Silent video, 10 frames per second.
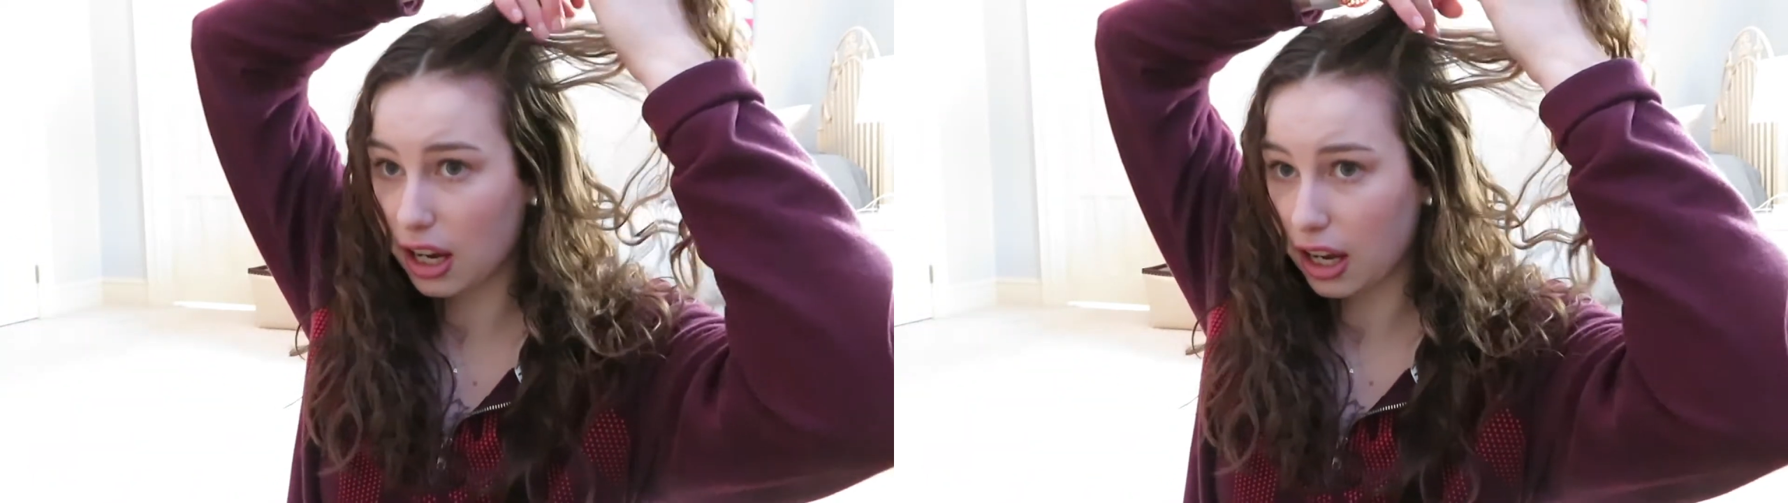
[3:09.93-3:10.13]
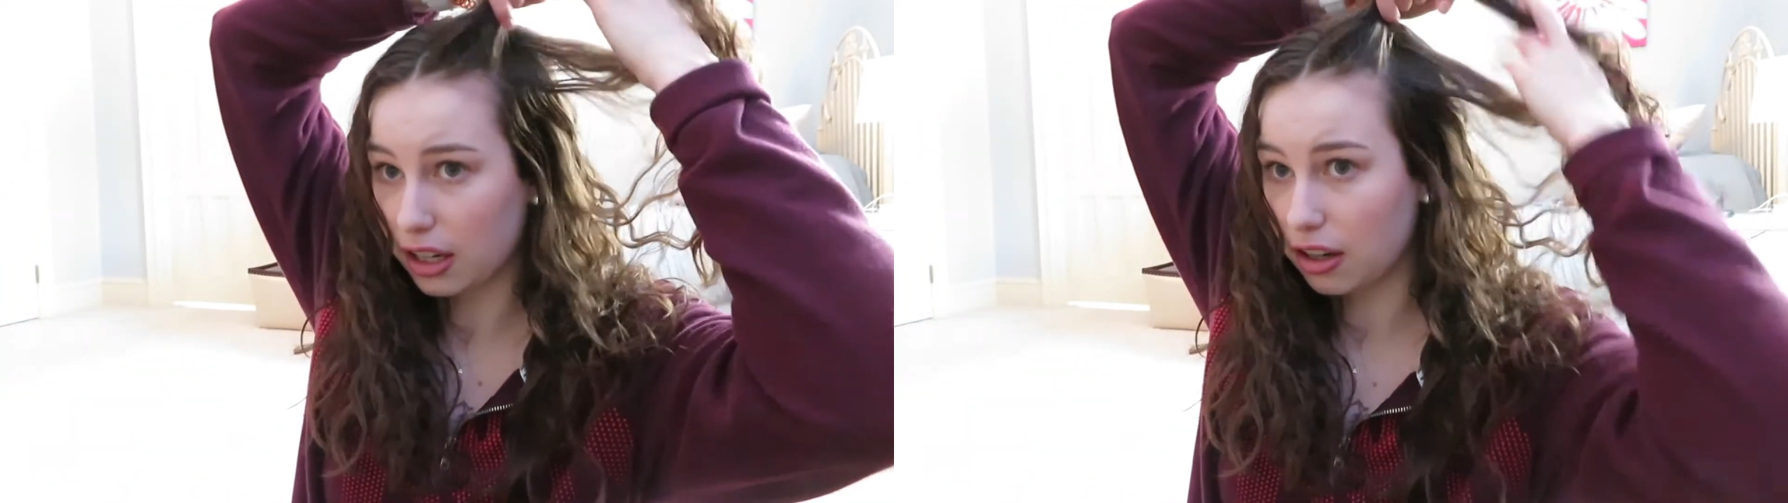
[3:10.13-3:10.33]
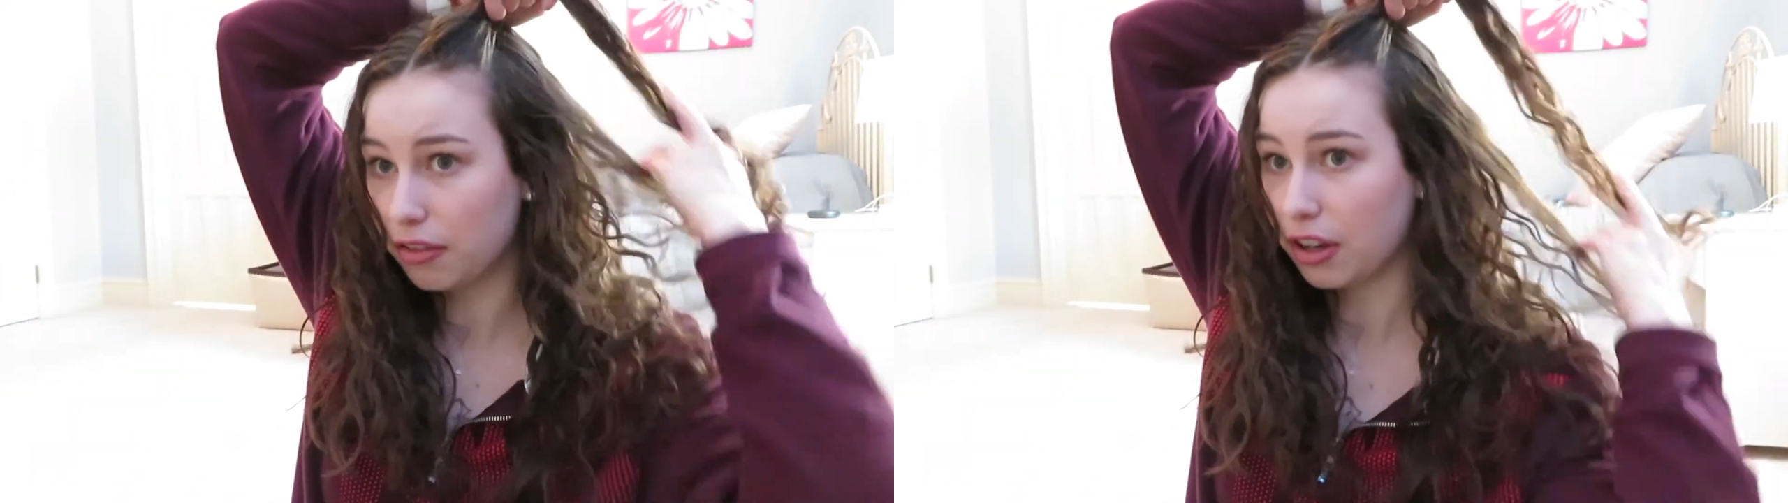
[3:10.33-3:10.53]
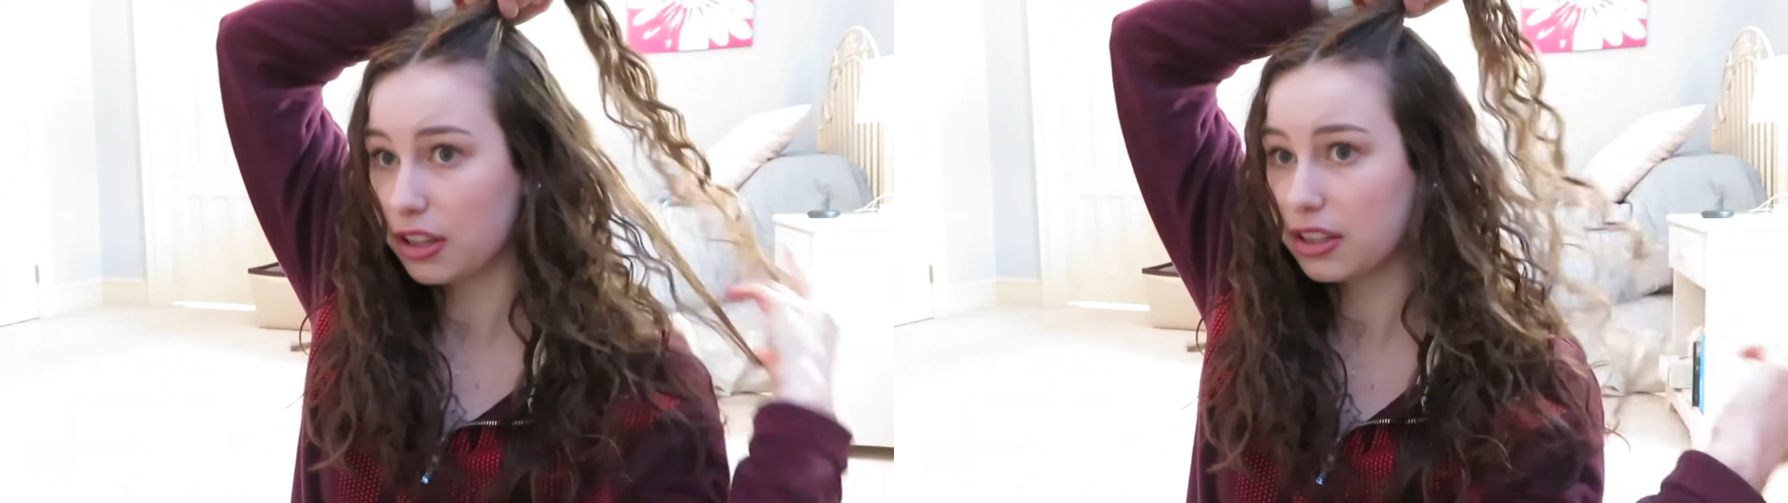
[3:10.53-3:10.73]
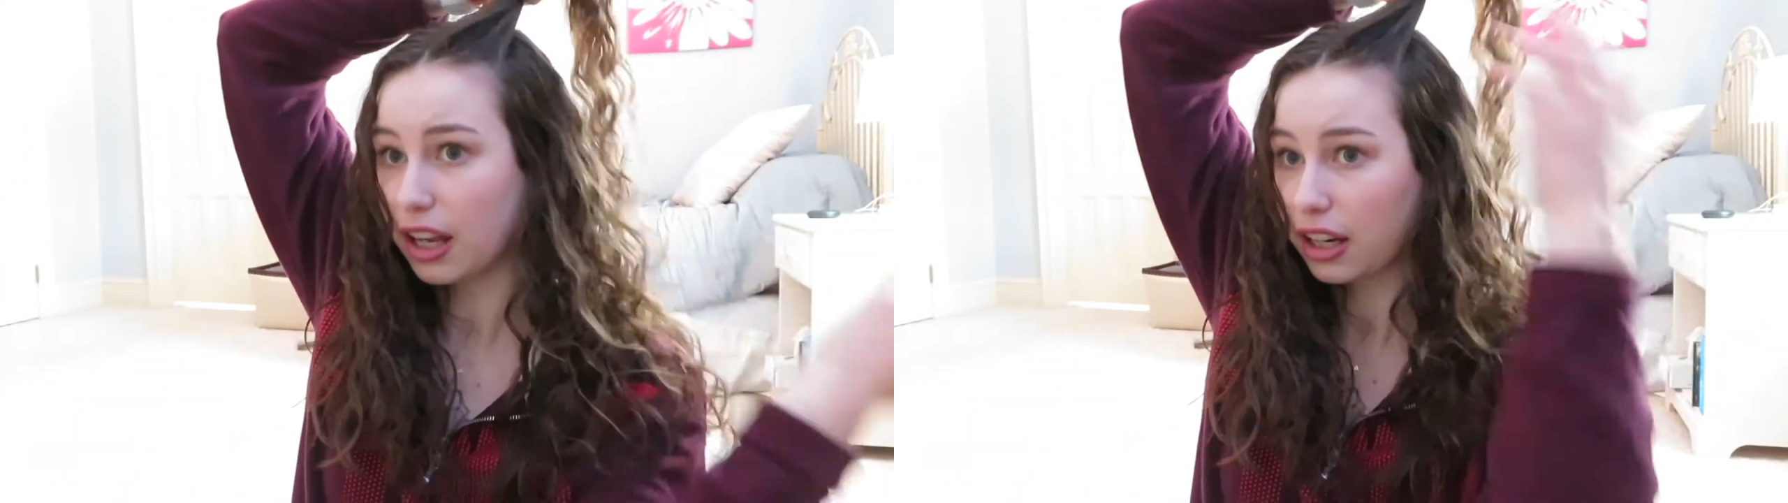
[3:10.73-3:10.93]
kind of a
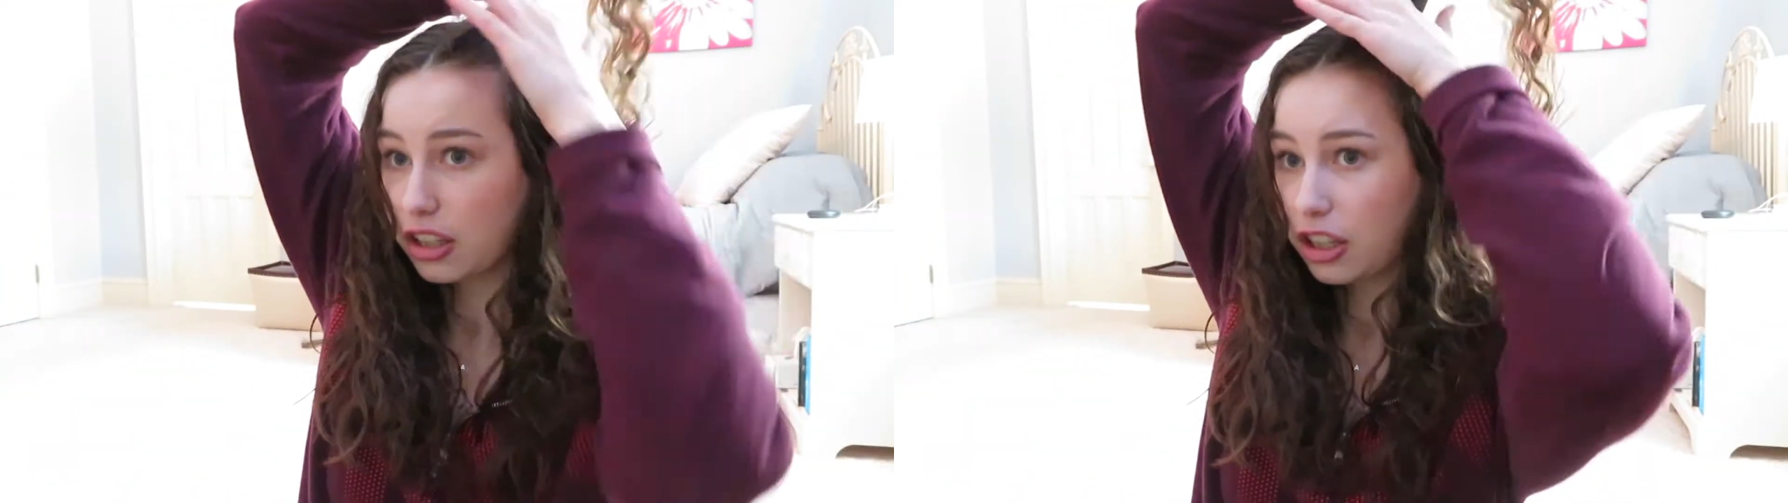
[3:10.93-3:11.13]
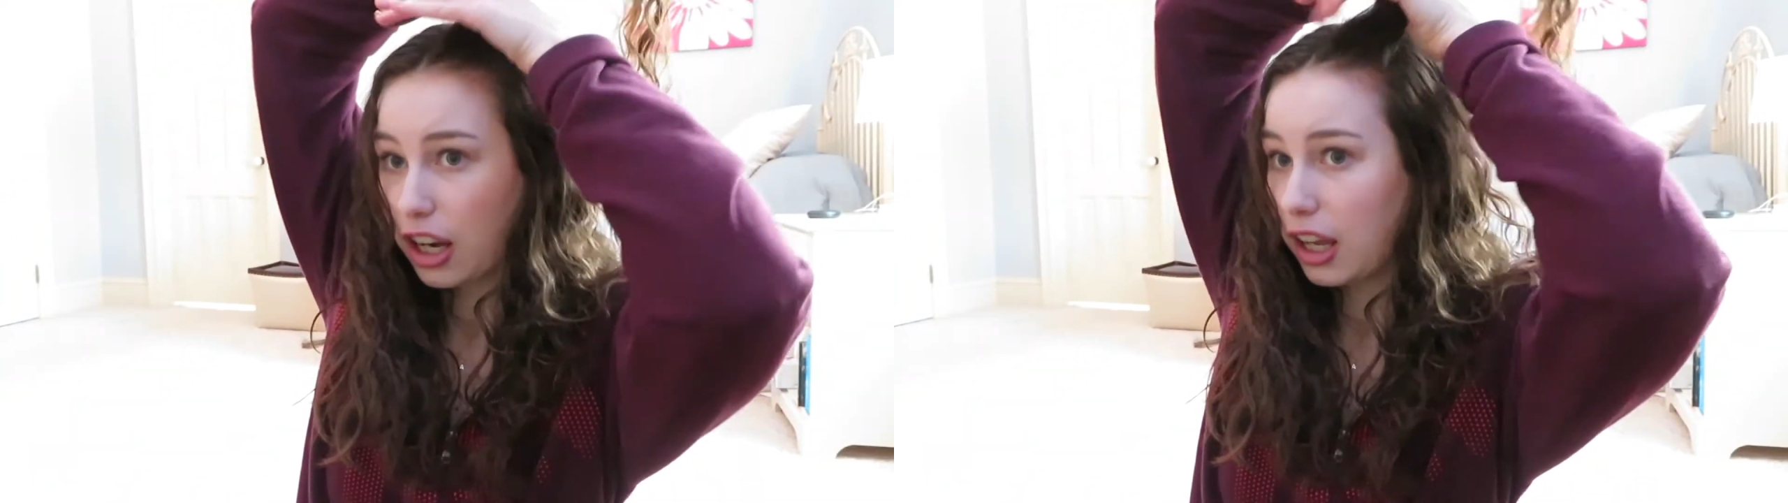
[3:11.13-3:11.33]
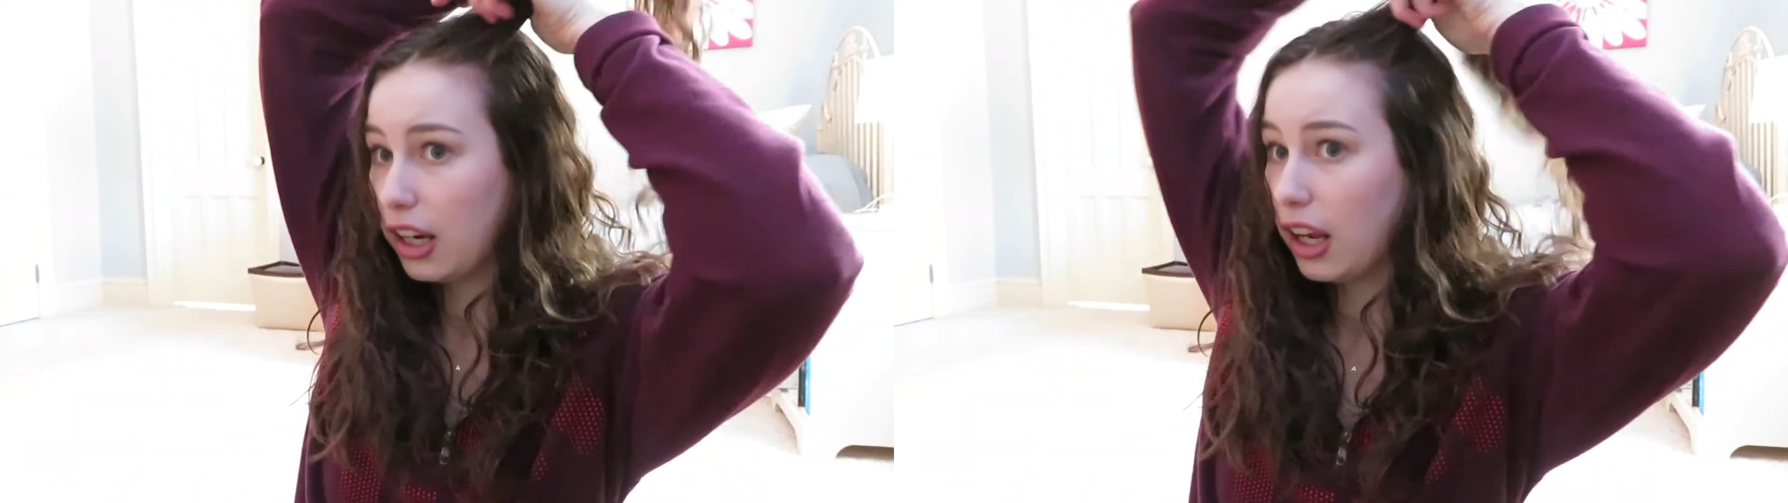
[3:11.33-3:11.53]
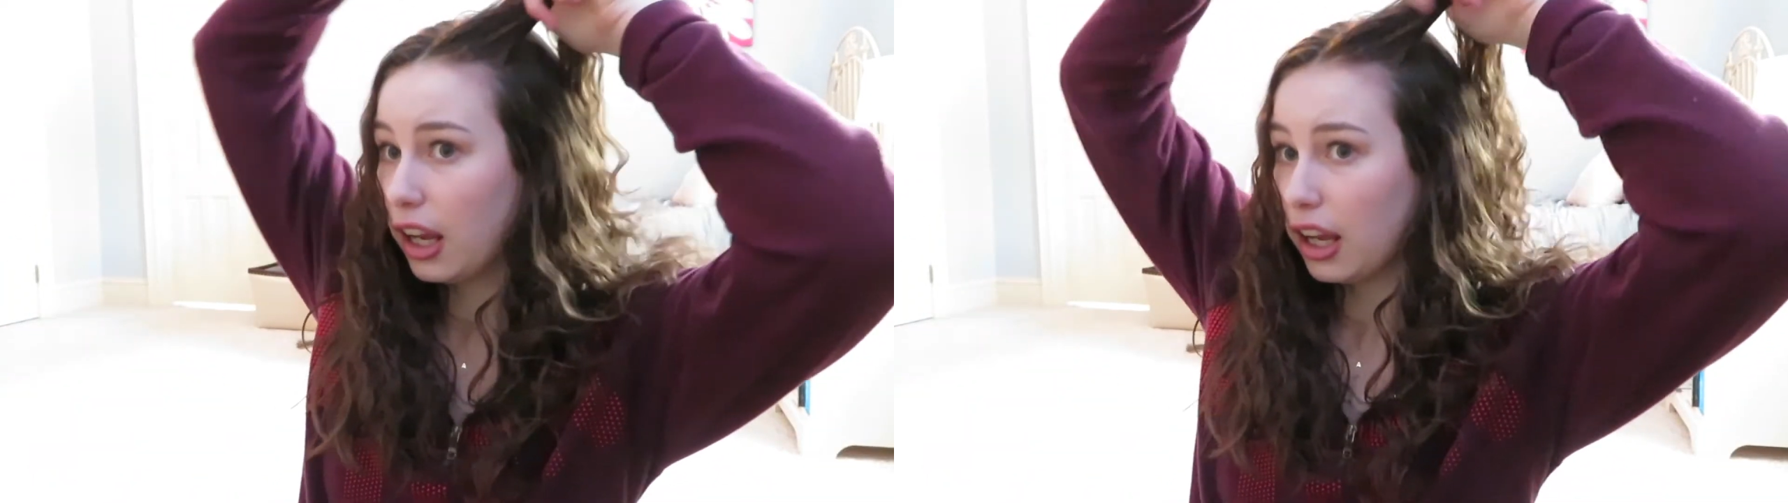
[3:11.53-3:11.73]
section